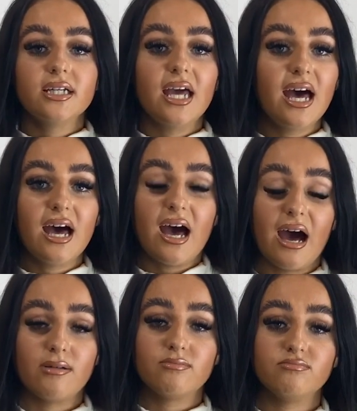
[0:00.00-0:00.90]
yeah,
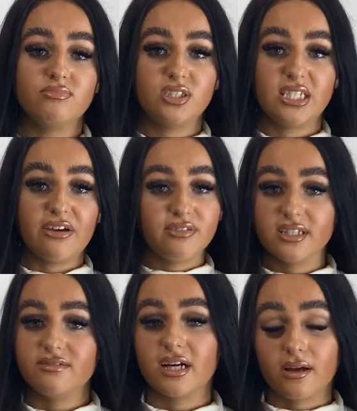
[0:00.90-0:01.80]
I
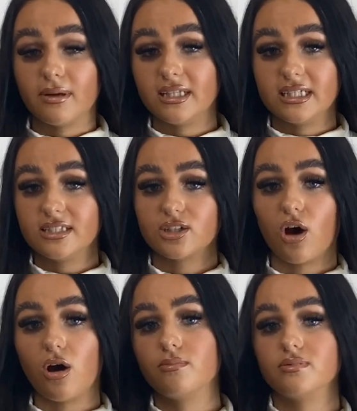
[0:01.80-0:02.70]
definitely recommend these
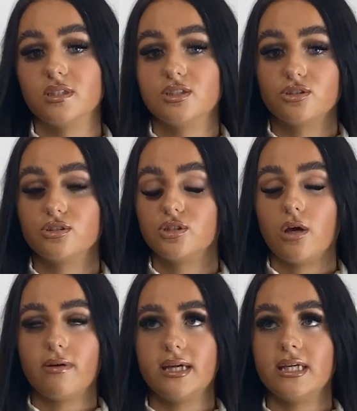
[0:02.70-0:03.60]
tops. They're just
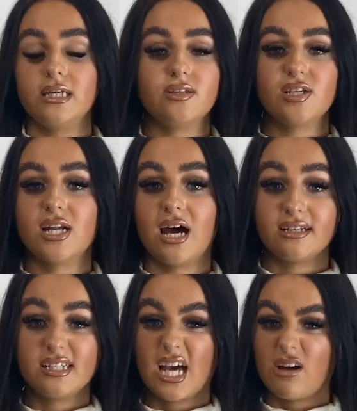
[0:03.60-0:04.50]
so easy and
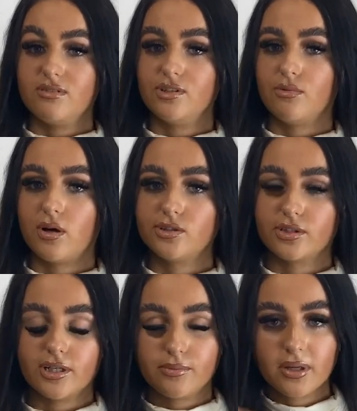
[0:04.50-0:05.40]
handy to have in your
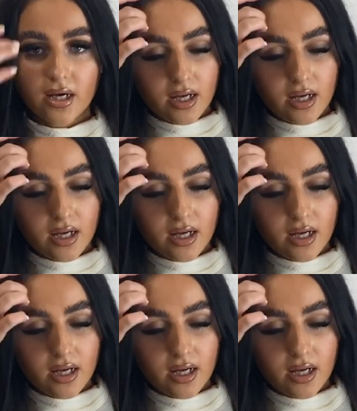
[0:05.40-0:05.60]
wardrobe.